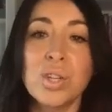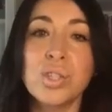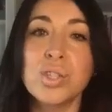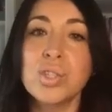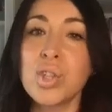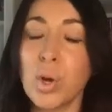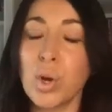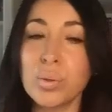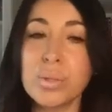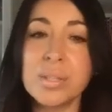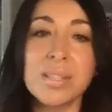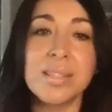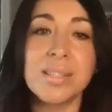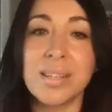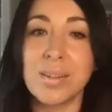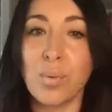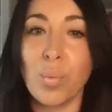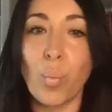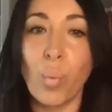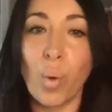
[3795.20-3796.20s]
Don't
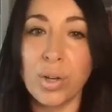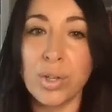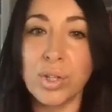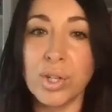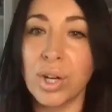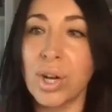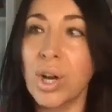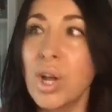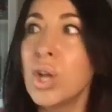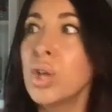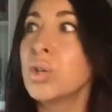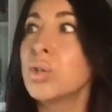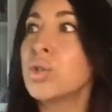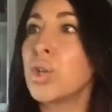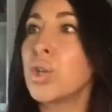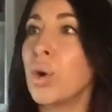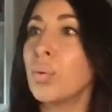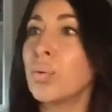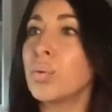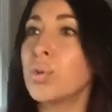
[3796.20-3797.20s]
sit and wonder.
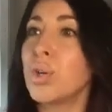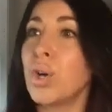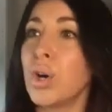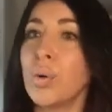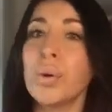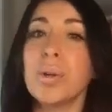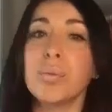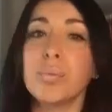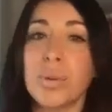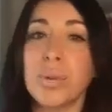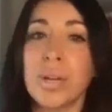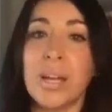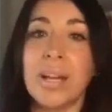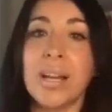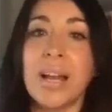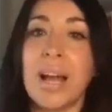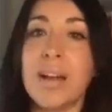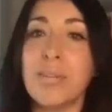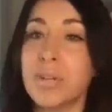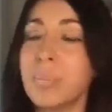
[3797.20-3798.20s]
Don't go and read
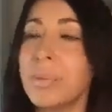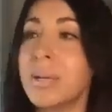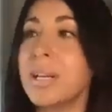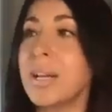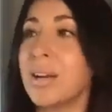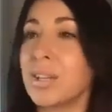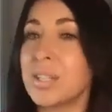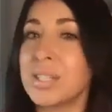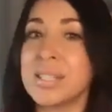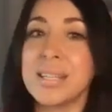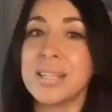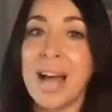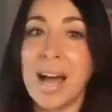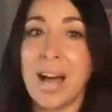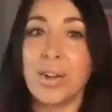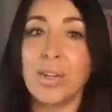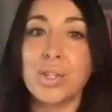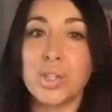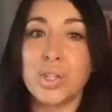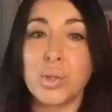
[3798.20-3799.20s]
everybody else's how
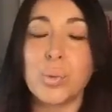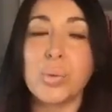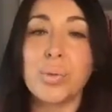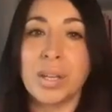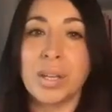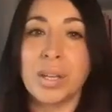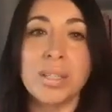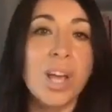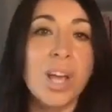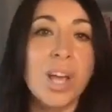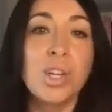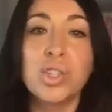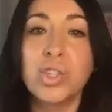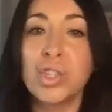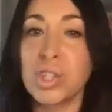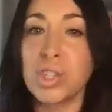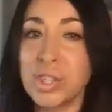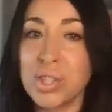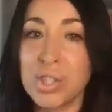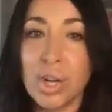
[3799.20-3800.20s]
to do things.
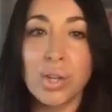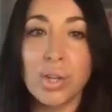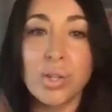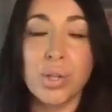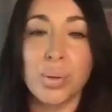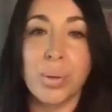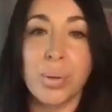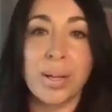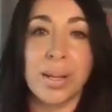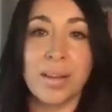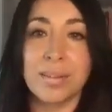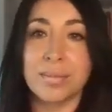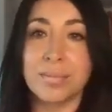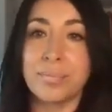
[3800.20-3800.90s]
Just start doing it.